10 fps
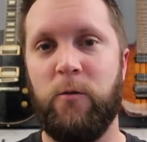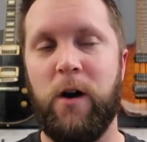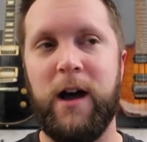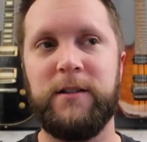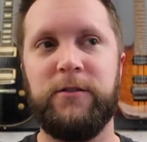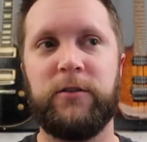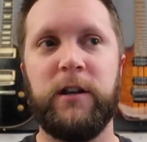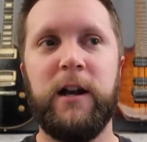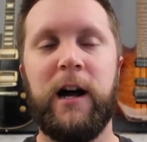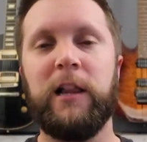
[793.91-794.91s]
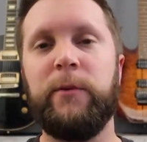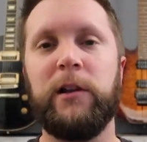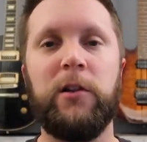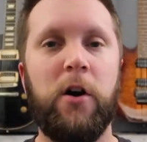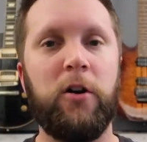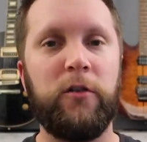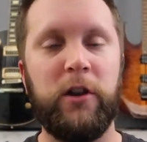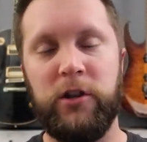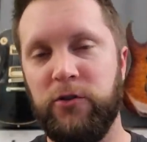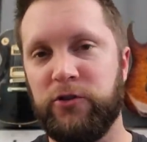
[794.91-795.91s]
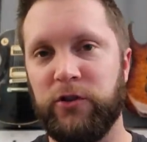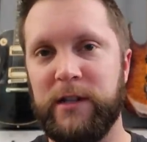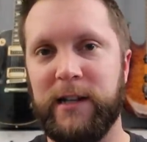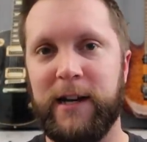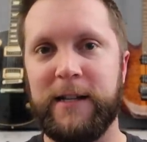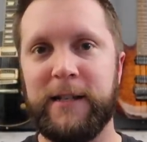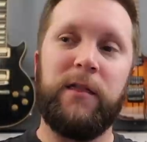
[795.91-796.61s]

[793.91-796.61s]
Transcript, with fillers: why it took a little bit longer than it usually does.